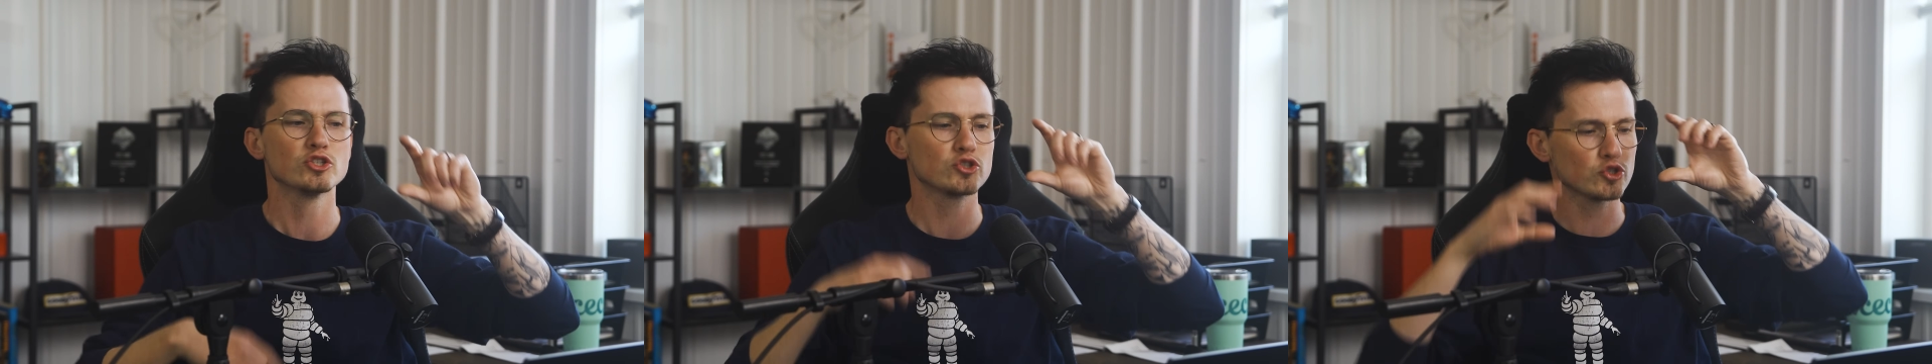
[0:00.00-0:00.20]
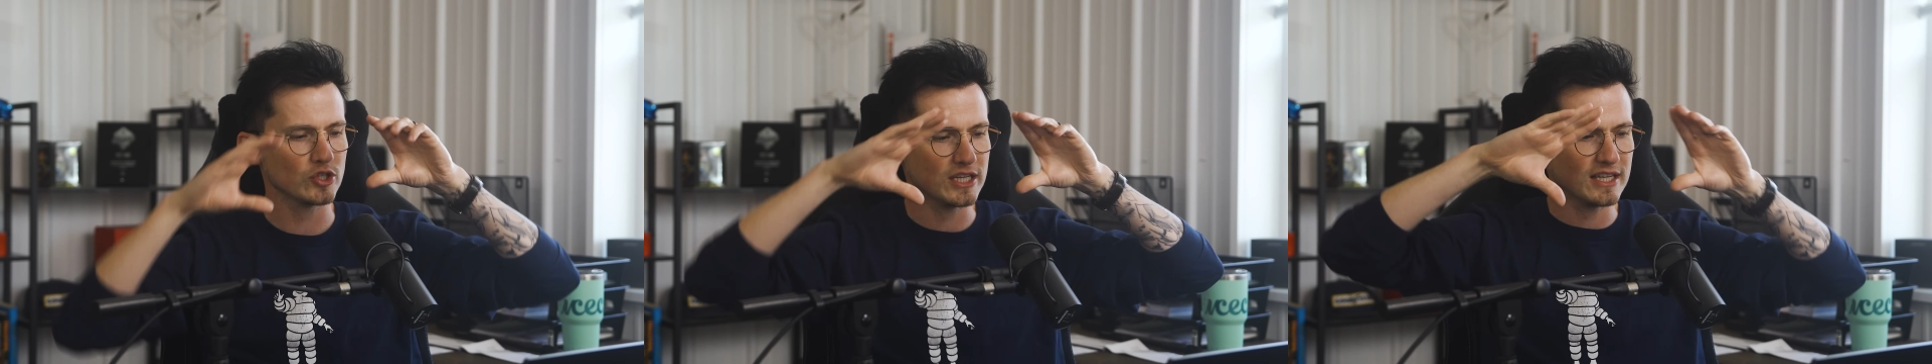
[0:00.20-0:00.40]

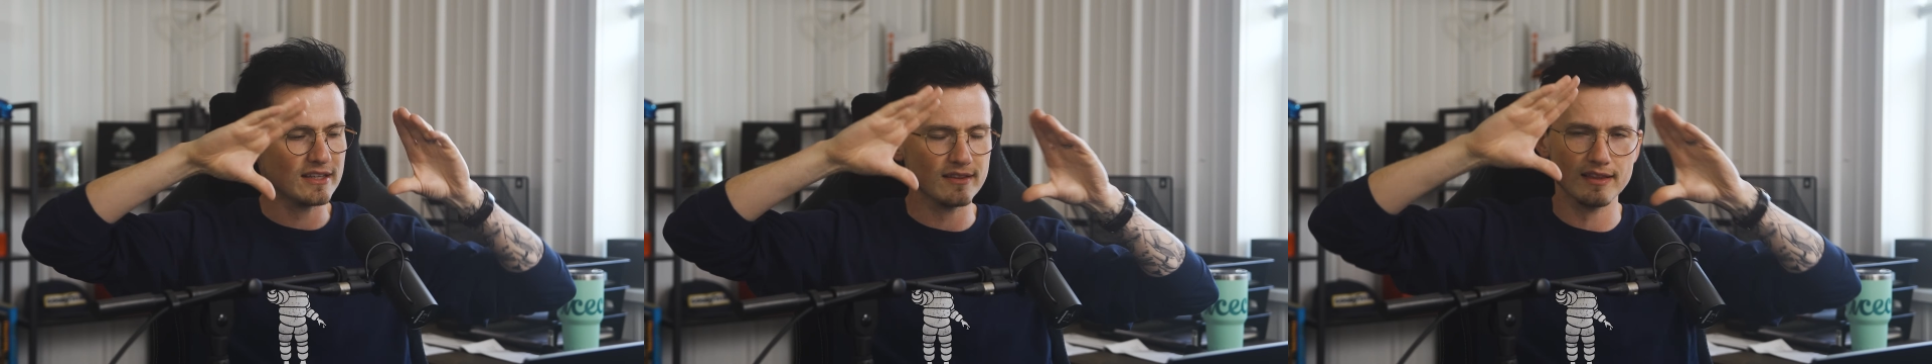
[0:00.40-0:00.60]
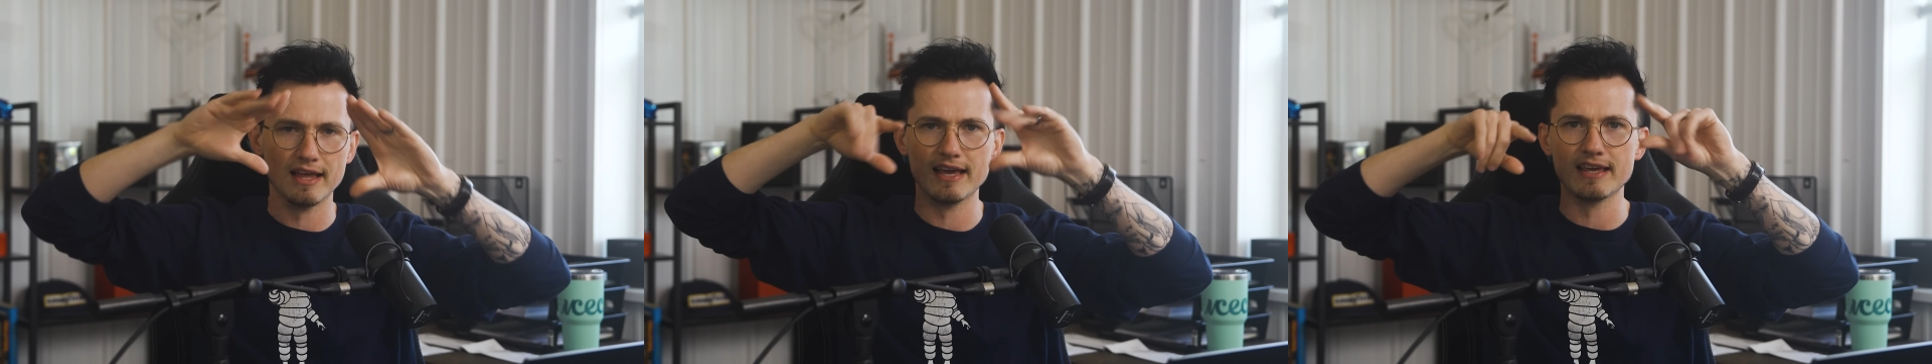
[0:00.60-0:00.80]
Treat it
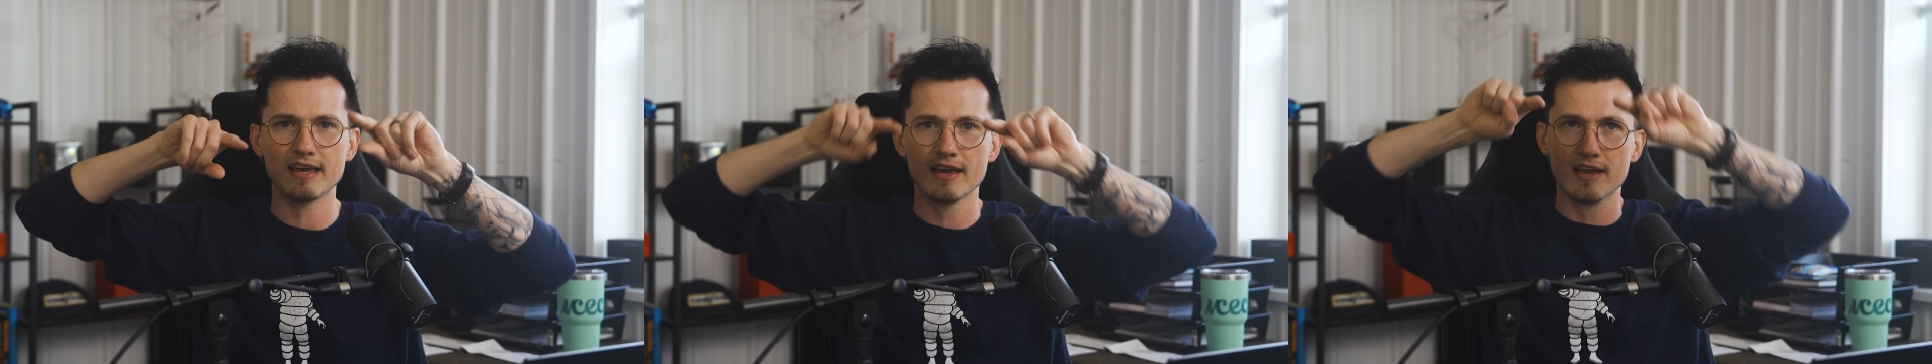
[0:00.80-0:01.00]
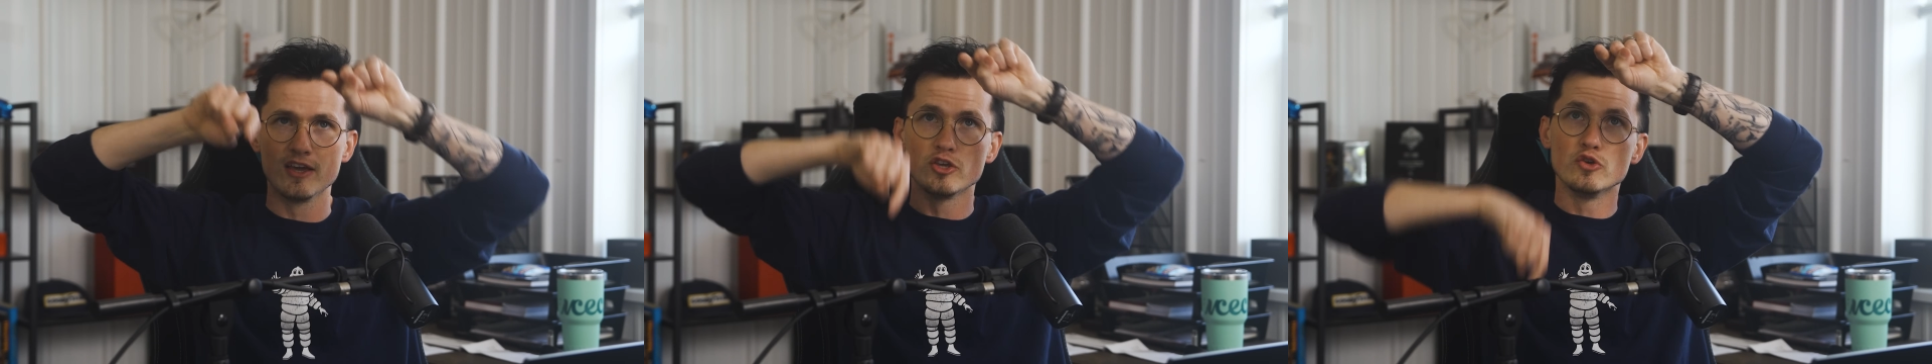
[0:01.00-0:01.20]
like
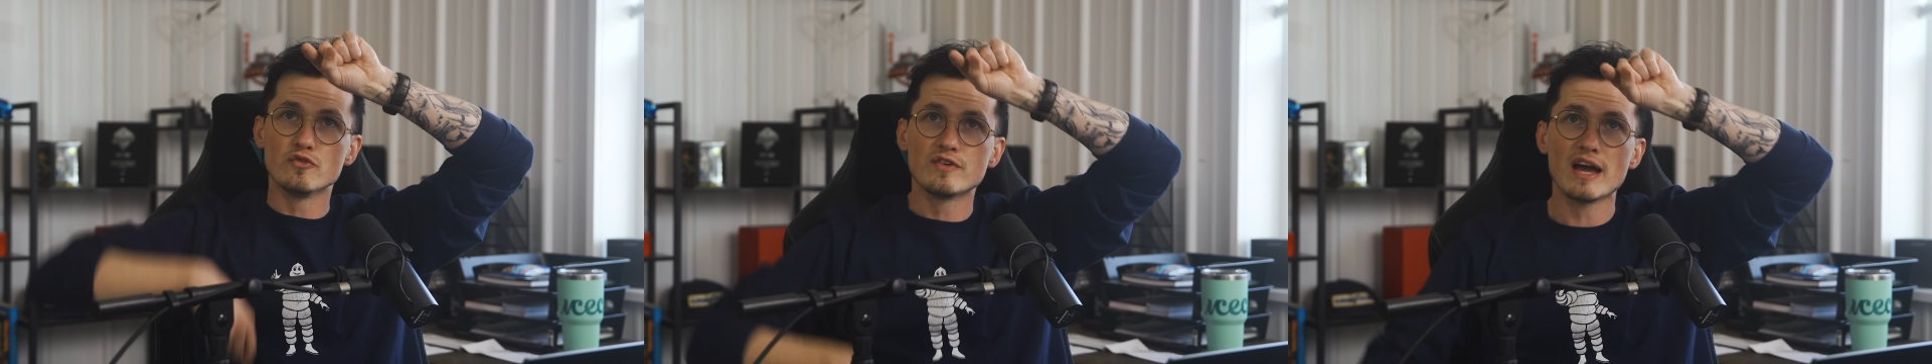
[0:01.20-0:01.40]
you've